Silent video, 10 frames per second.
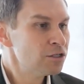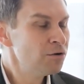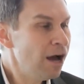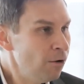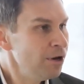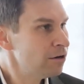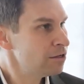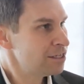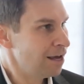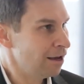So now we
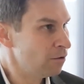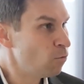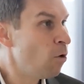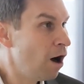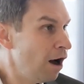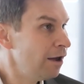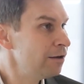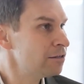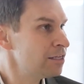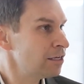understand
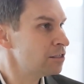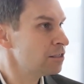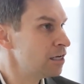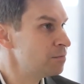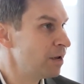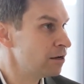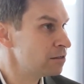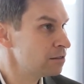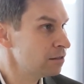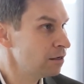why does exercise make
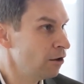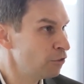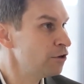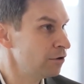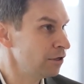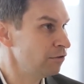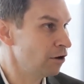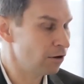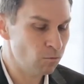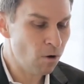us healthier and live
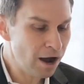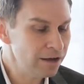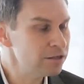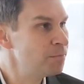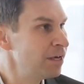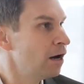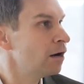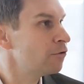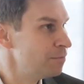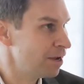longer? Why does being
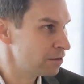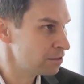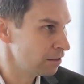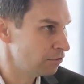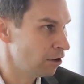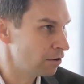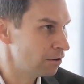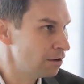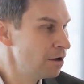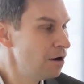hungry make us live
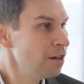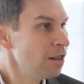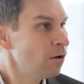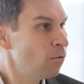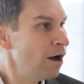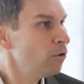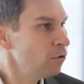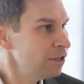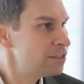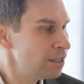longer? Why do
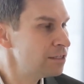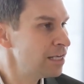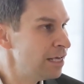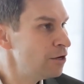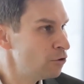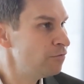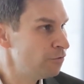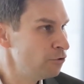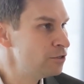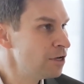all these things, eating good
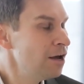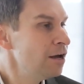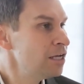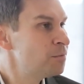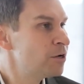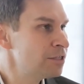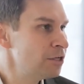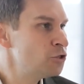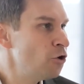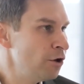foods? Mm. It's because
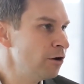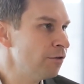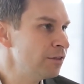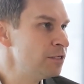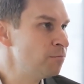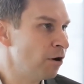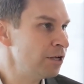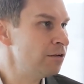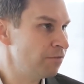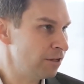they're turning on these
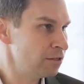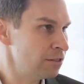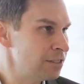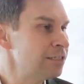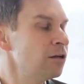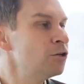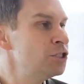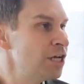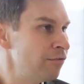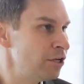body defenses, these
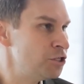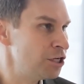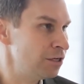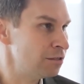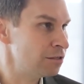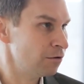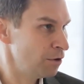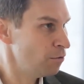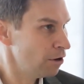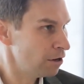longevity genes that
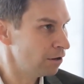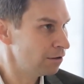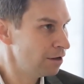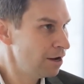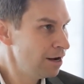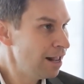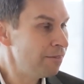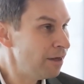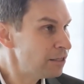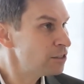we work on. Mm.
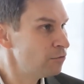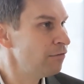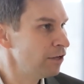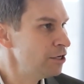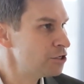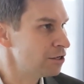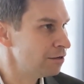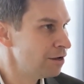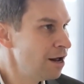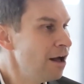And that's the
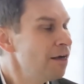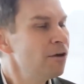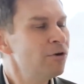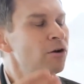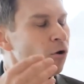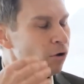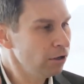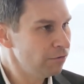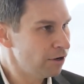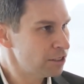revelation. They're in
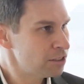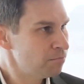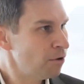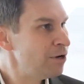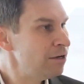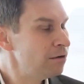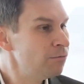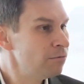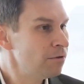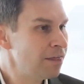all of us, but we,
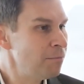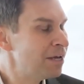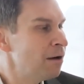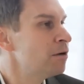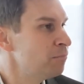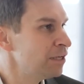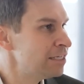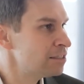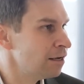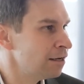they become
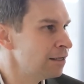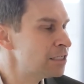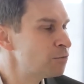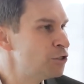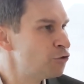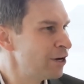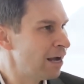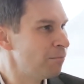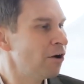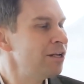complacent unless we
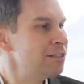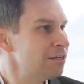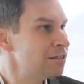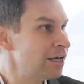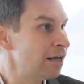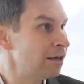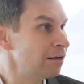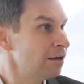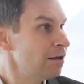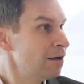trick our bodies into
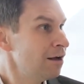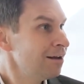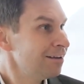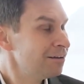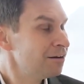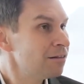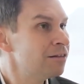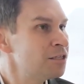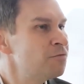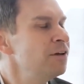getting
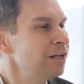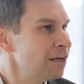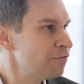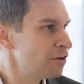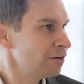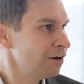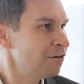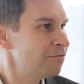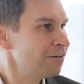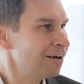this feeling of,
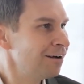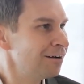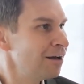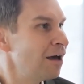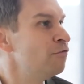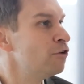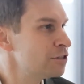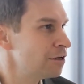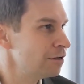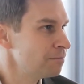of uh,
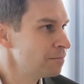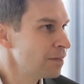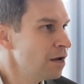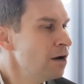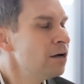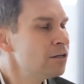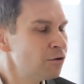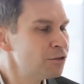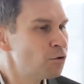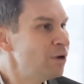adversity. Adversity.
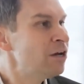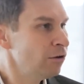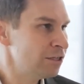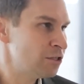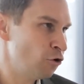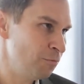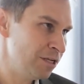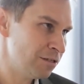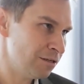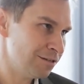So we call this
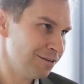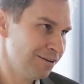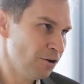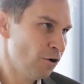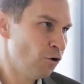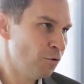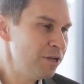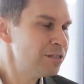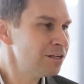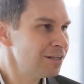hormesis. Okay.
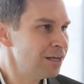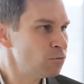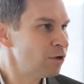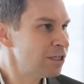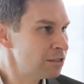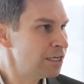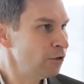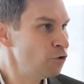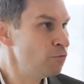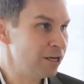Hormesis is what doesn't
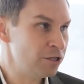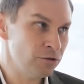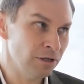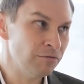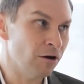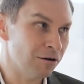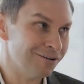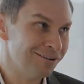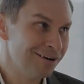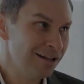kill you makes you live
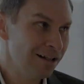longer.